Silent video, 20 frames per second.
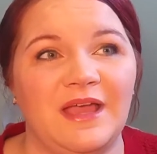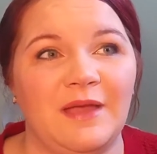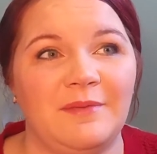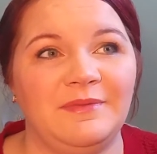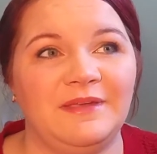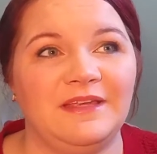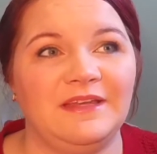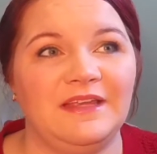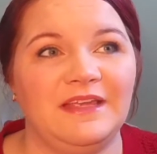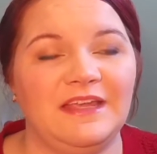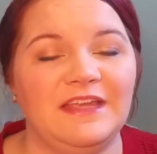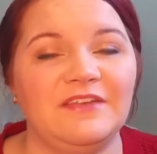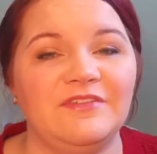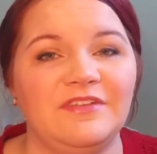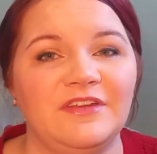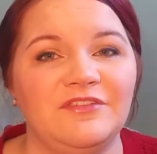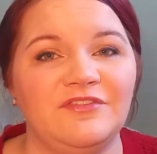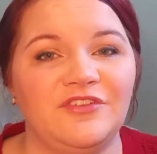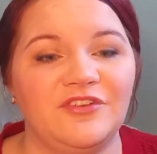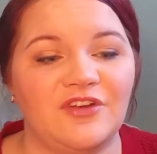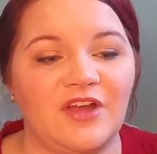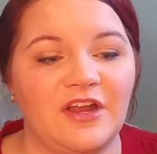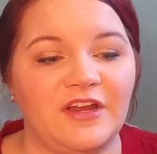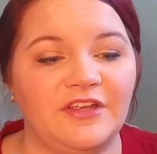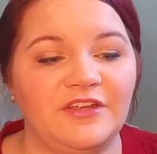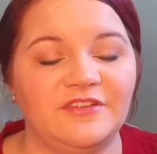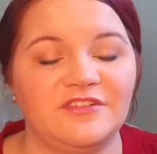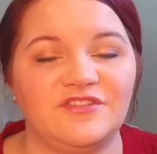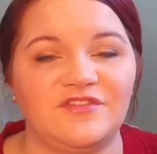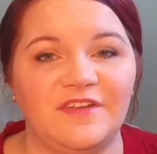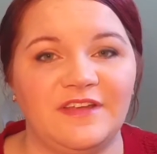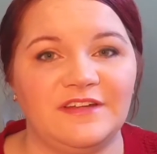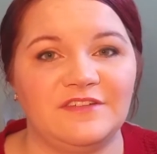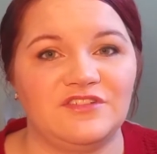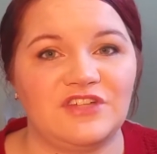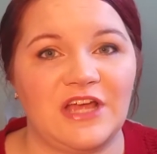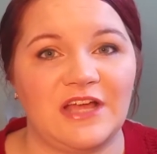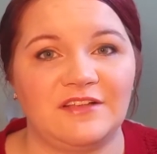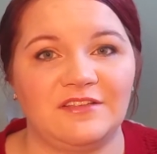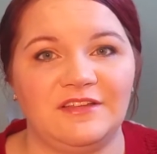I mean, even if you're not a huge fan of
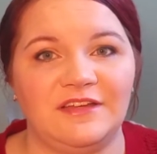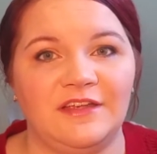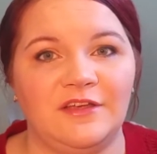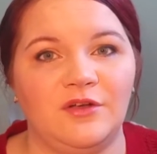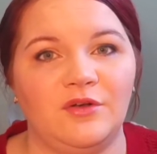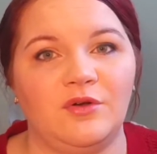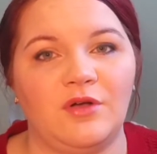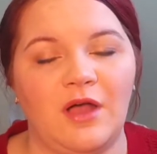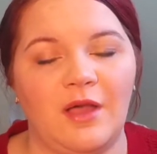Jaclyn Hill,